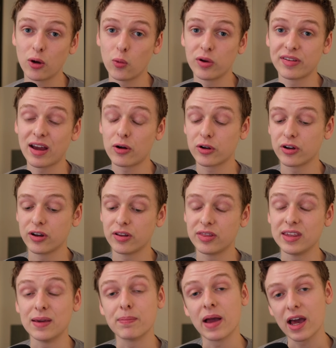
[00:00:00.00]
was how good
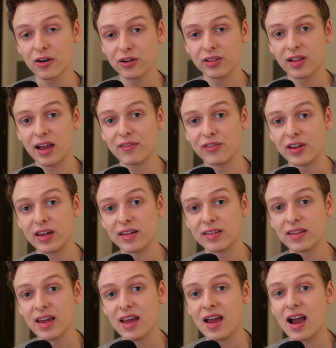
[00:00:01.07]
the battery life is.
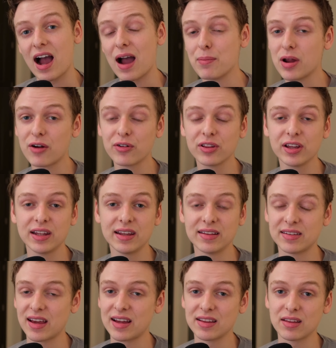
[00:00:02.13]
I'm not really an
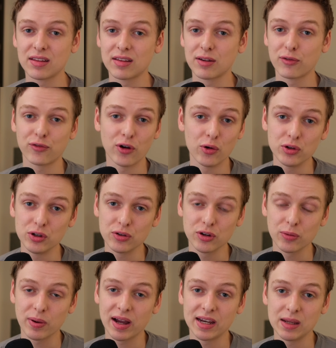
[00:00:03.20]
intense phone user
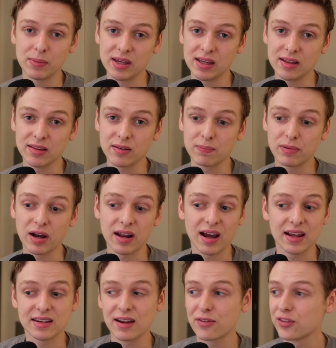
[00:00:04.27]
by any means, but I
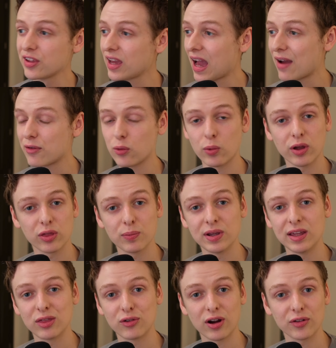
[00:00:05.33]
definitely have it with me
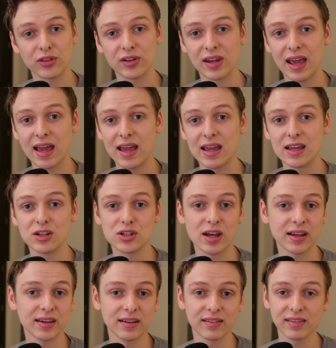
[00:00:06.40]
throughout the day,
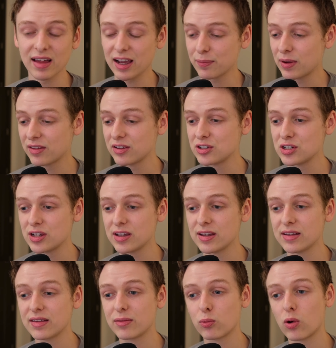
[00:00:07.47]
checking Slack
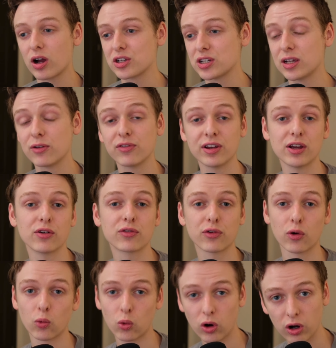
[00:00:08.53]
messages, watching videos for
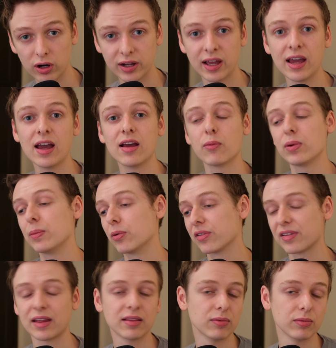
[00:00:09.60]
work. People
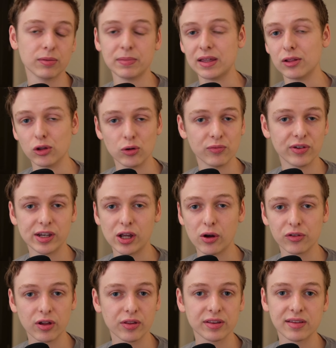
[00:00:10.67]
send me Loom videos
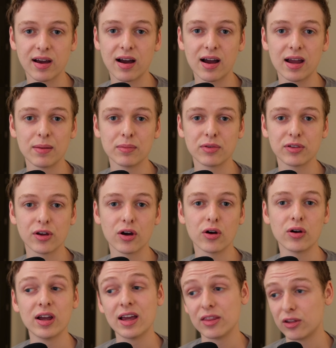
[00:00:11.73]
all the time, so
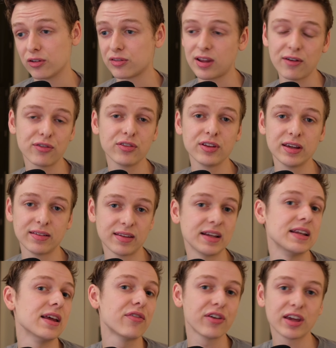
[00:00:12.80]
there's definitely
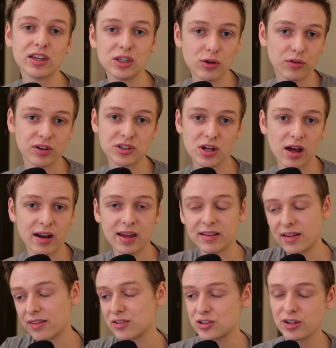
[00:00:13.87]
significant usage on it. It
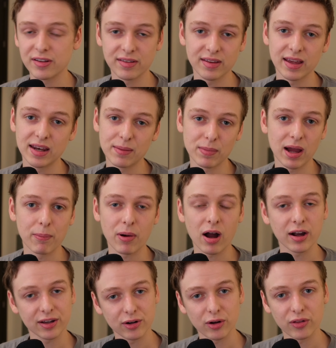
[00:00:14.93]
doesn't just sit in my
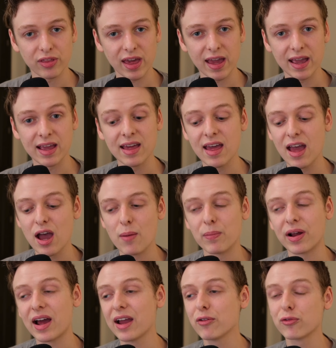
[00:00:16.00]
pocket all day, but
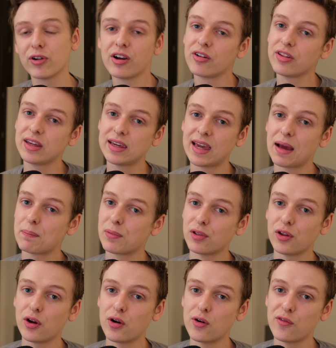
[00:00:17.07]
I rarely get
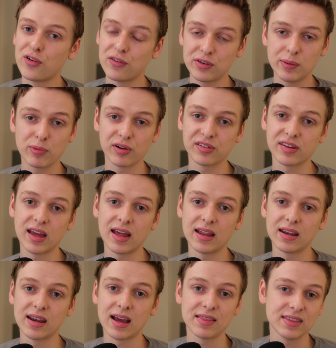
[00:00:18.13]
below 50%
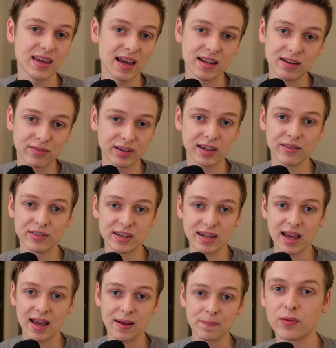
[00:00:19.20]
at the end of a given
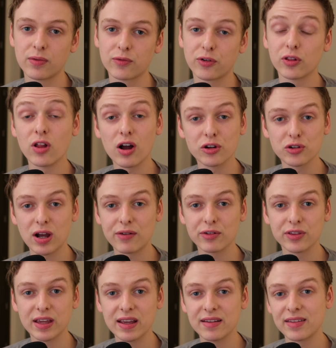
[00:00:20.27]
day. For long travel
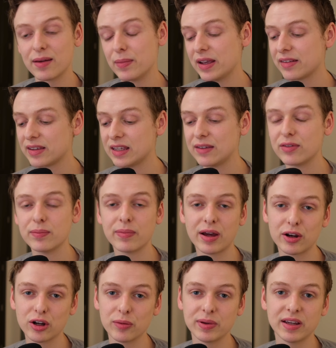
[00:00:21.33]
days, that makes it even
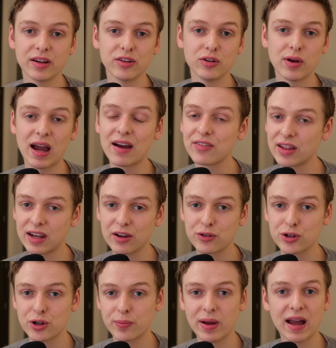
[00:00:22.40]
better because you have that
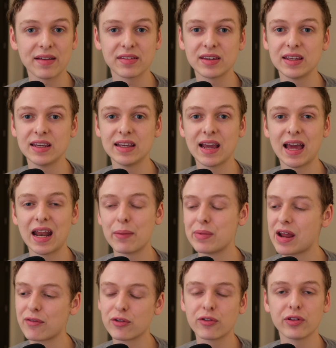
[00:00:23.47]
extra capacity, and I'm
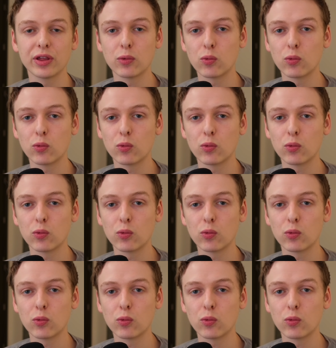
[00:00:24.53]
never really